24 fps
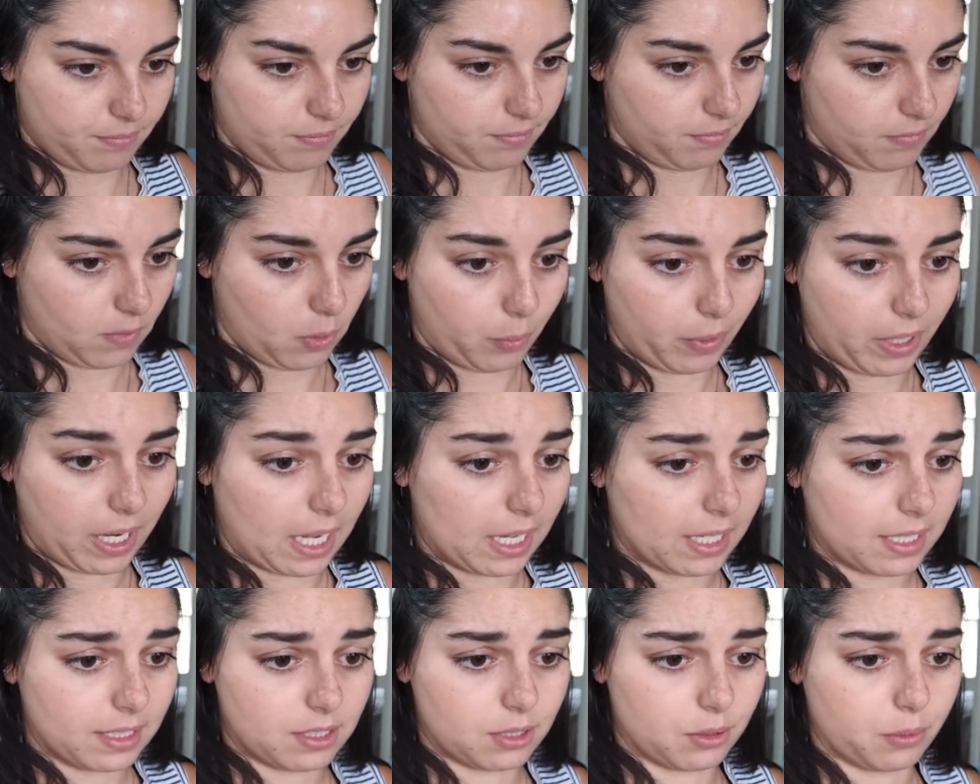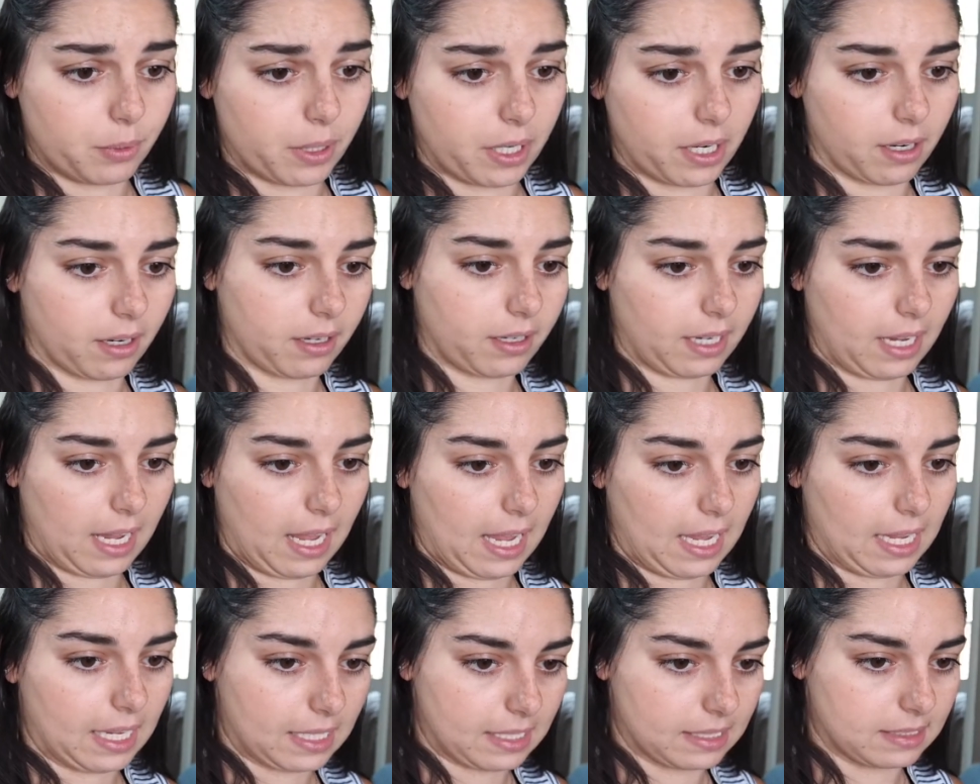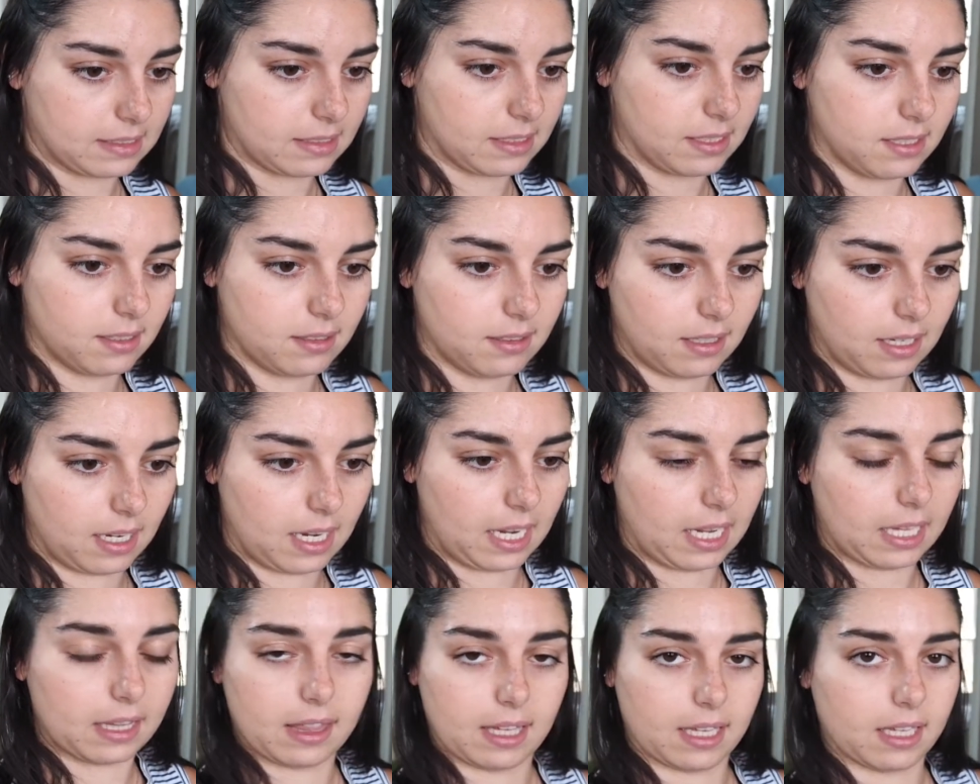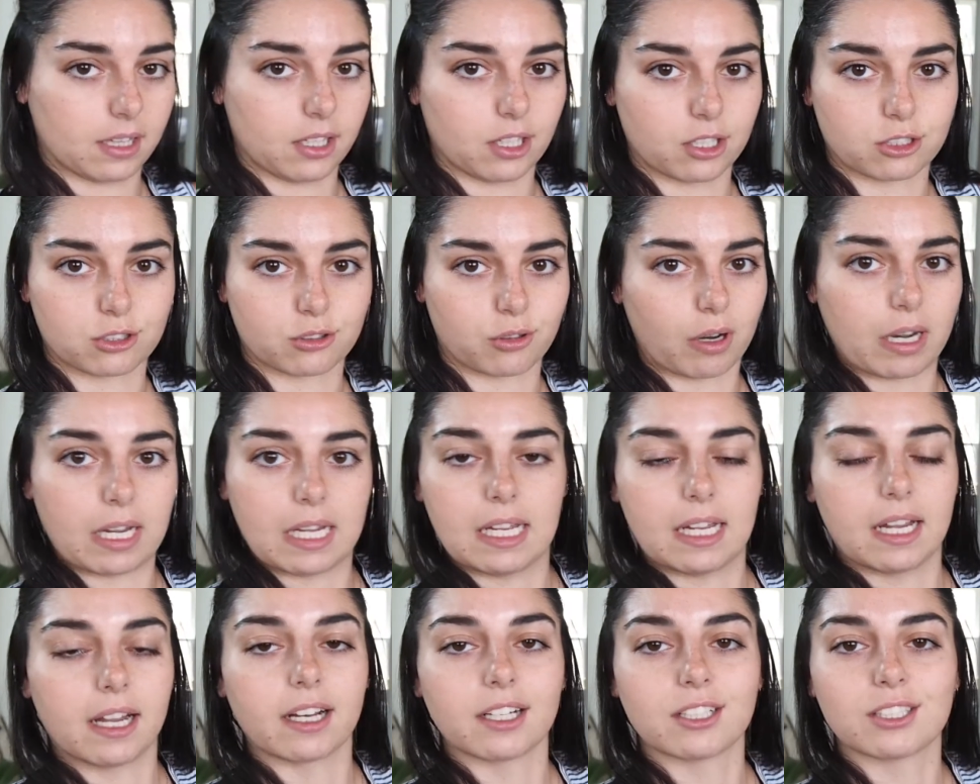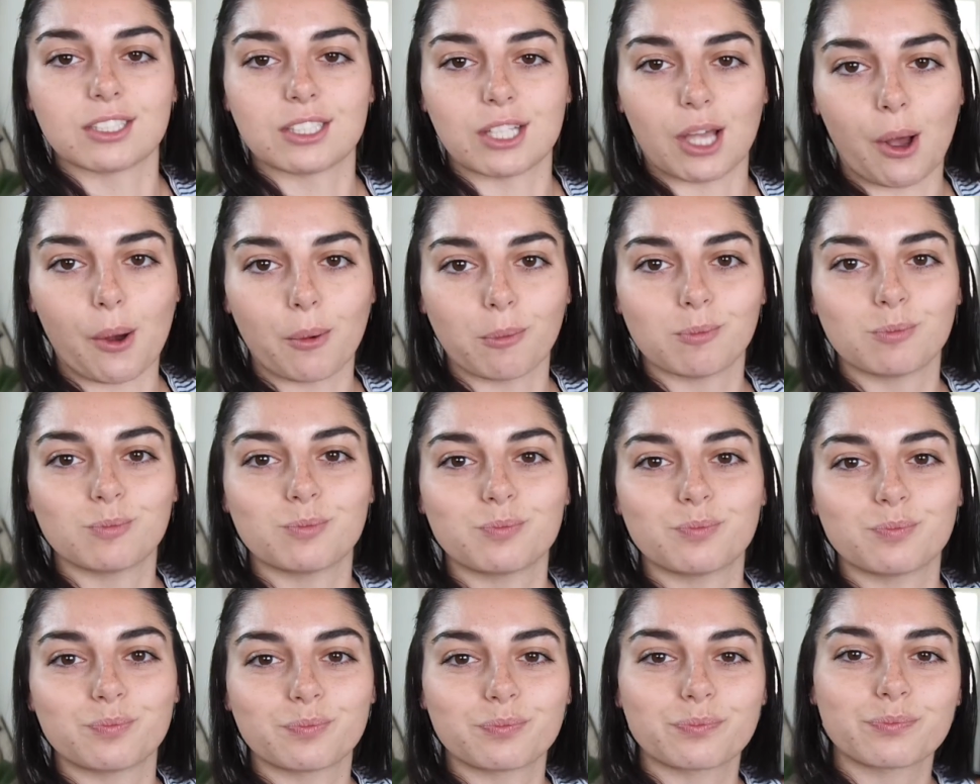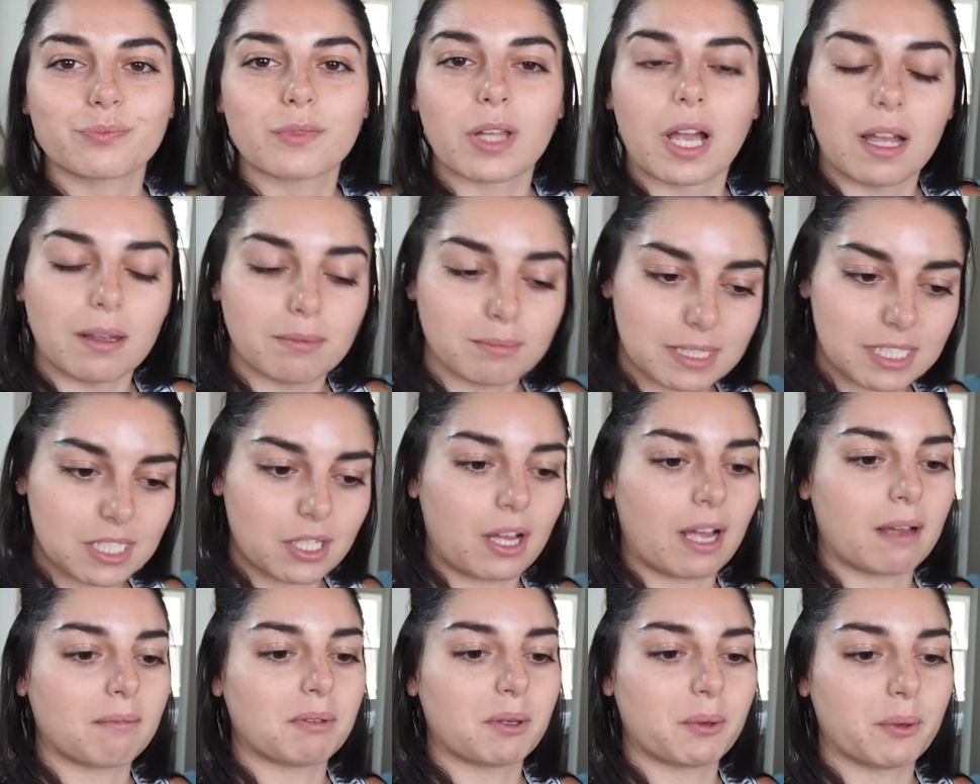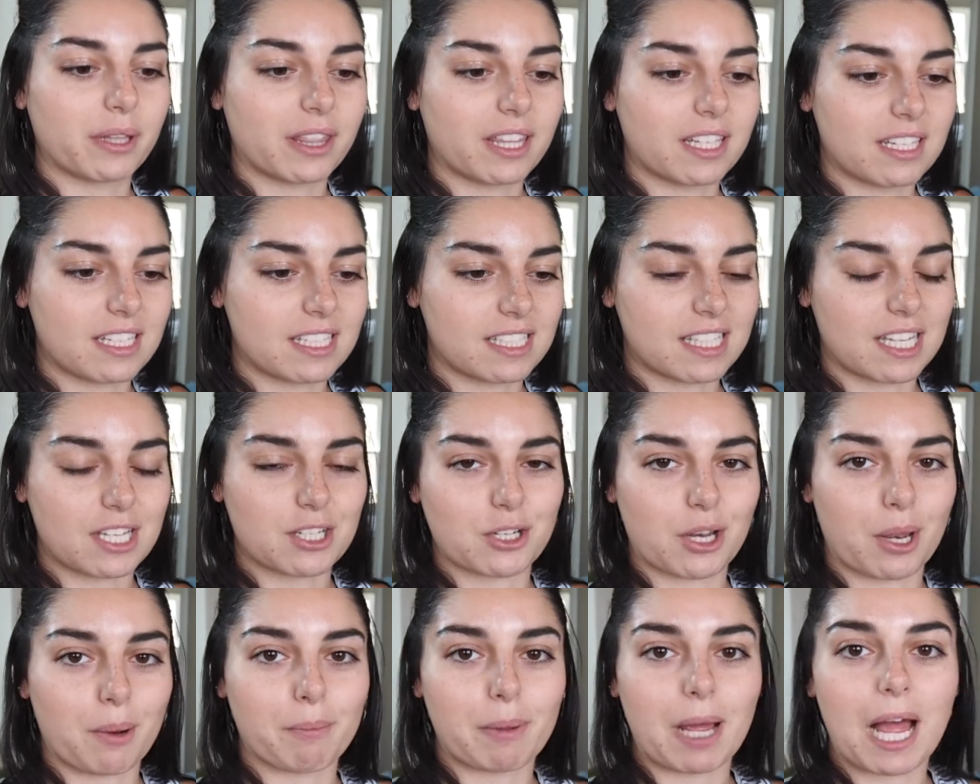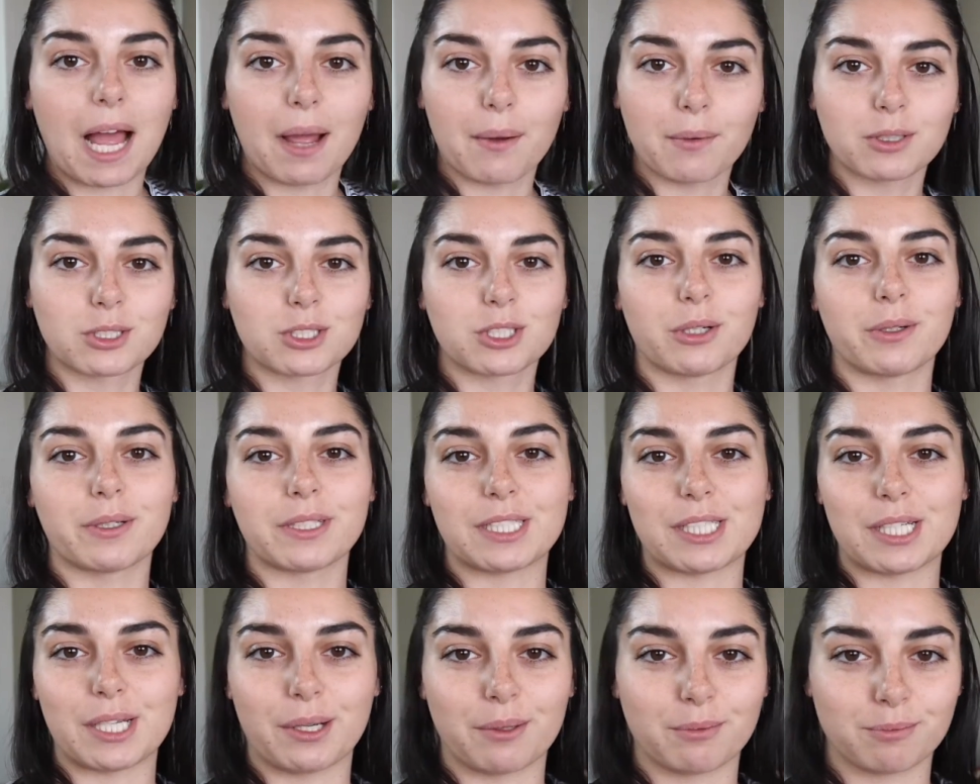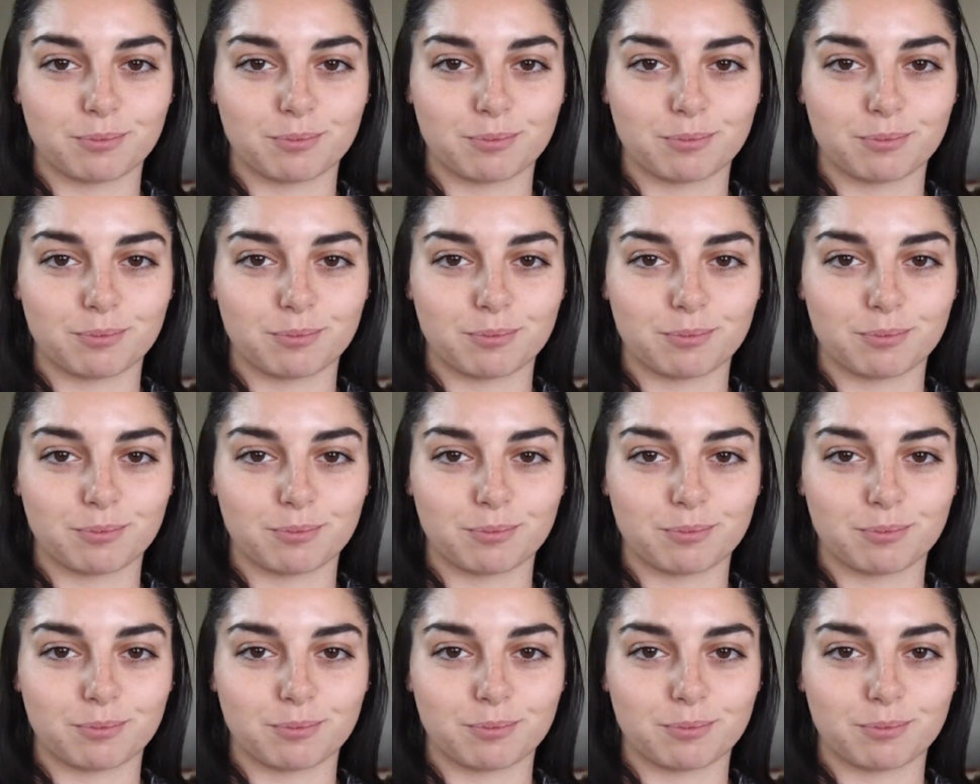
we got it to work and I think it looks great here. So I'm still happy with the decision, but I will show it to you.